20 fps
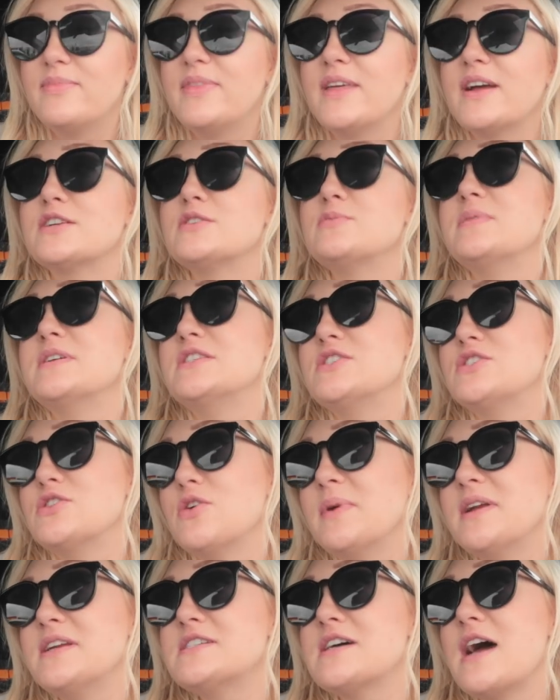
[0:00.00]
There's been so
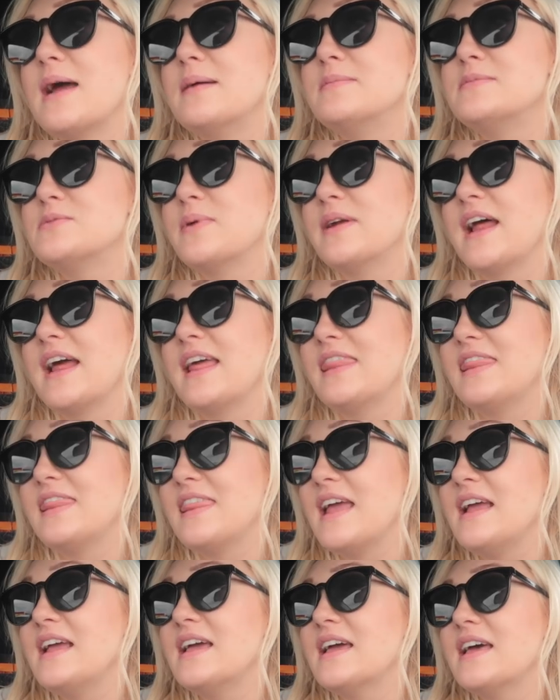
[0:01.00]
many times when I
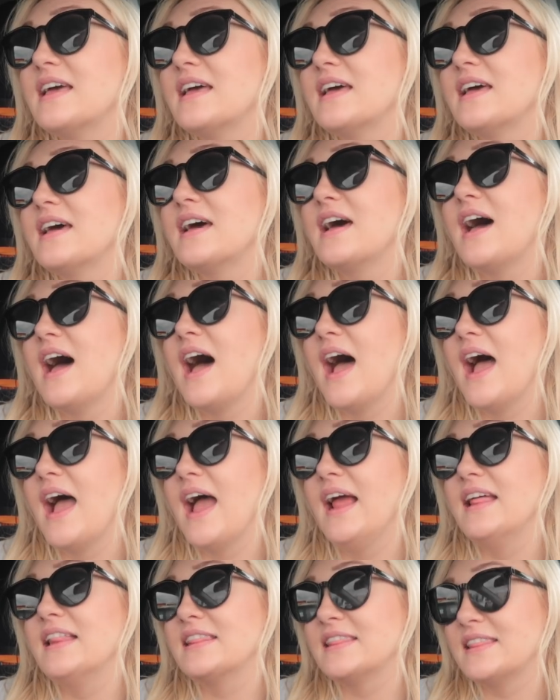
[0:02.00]
think
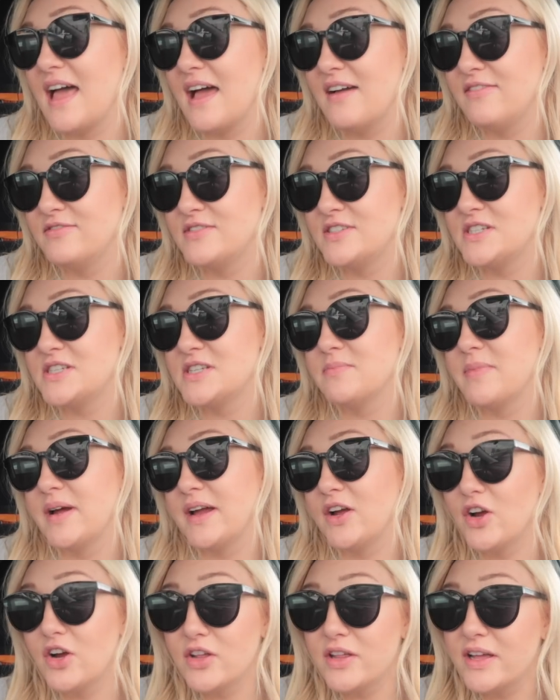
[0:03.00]
I left my
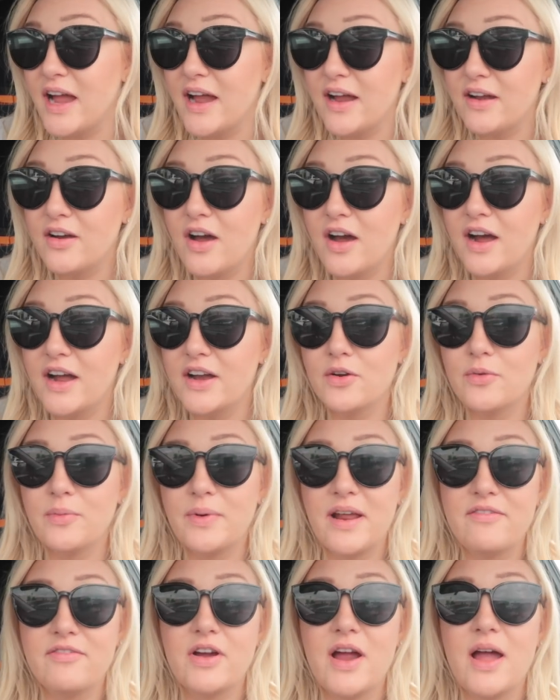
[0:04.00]
curling iron on or
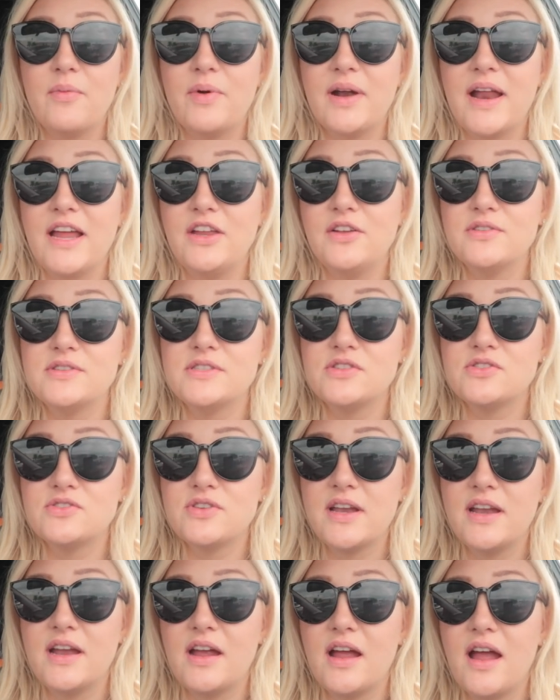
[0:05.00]
whatever, and when I use the
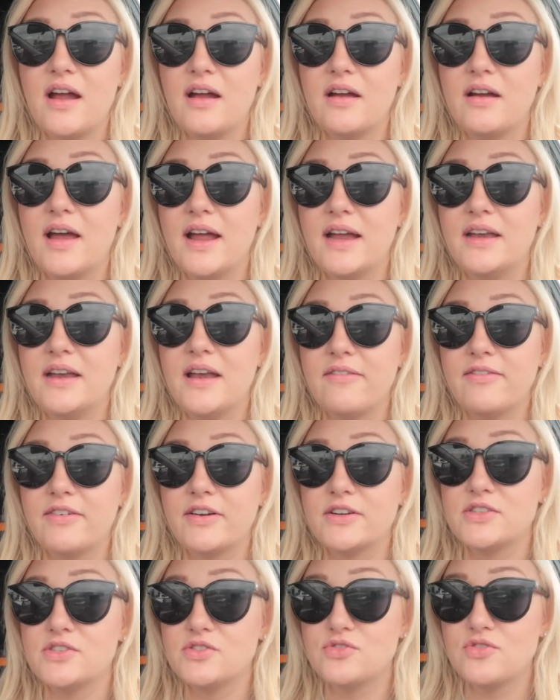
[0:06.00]
straightening iron, I
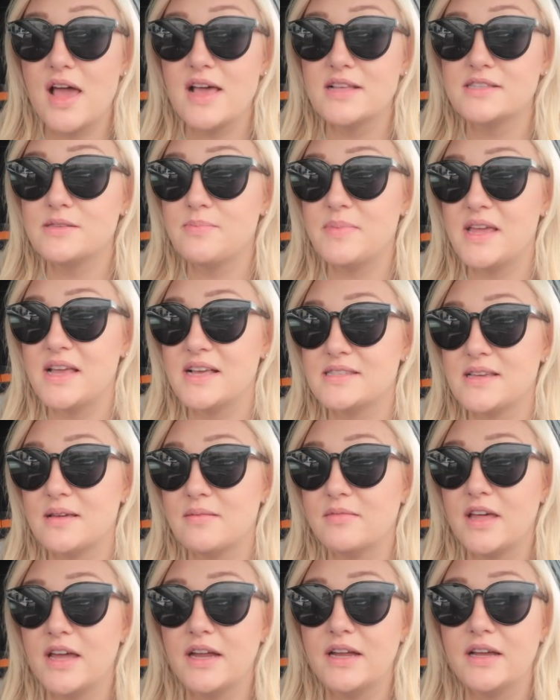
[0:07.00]
never stress because
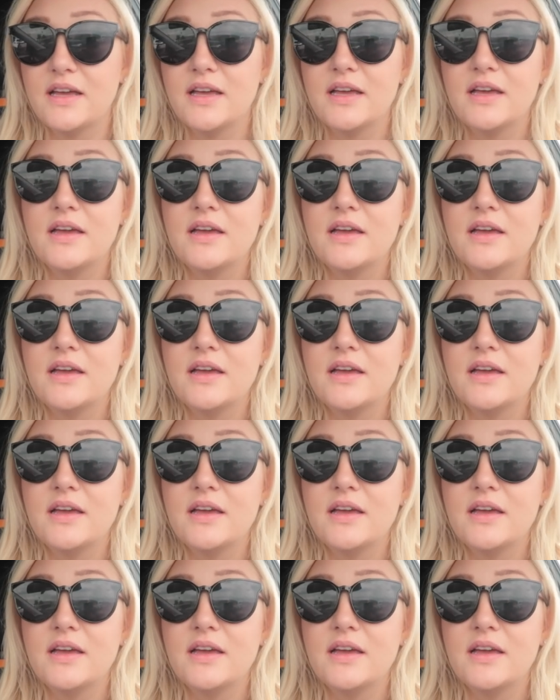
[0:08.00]
I'm like,